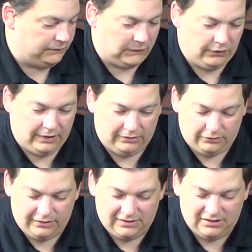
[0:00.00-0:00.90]
All right, so
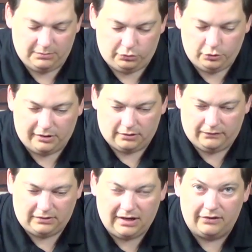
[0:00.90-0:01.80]
this is the Blue
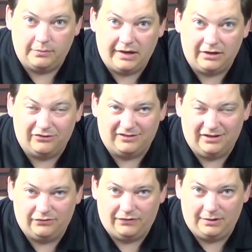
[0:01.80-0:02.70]
microphone. Now, in my ears, it
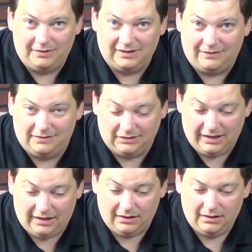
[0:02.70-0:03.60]
sounds funny because I have
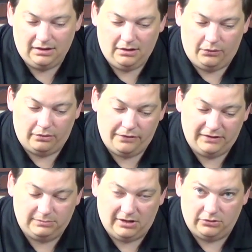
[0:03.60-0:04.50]
delay. One of the
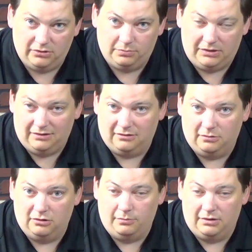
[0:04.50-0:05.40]
things about USB is
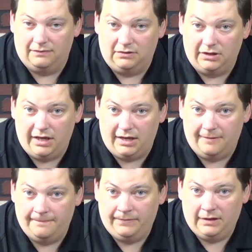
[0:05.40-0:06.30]
there's a bit of delay.
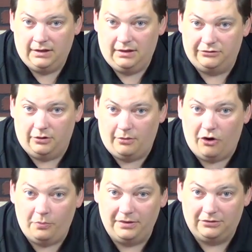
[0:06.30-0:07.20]
So I'm
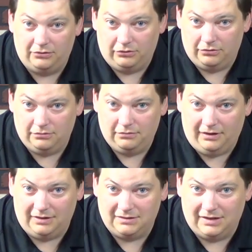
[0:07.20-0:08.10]
hoping to you
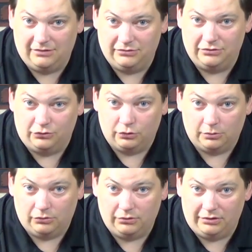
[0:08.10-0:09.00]
that it sounds
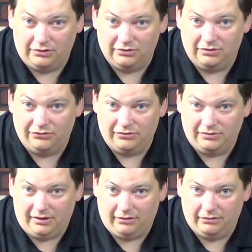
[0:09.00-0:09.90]
normal and just doesn't
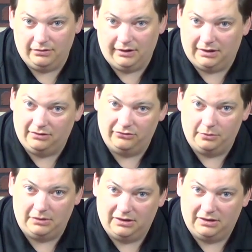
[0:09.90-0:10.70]
sound like it does to me.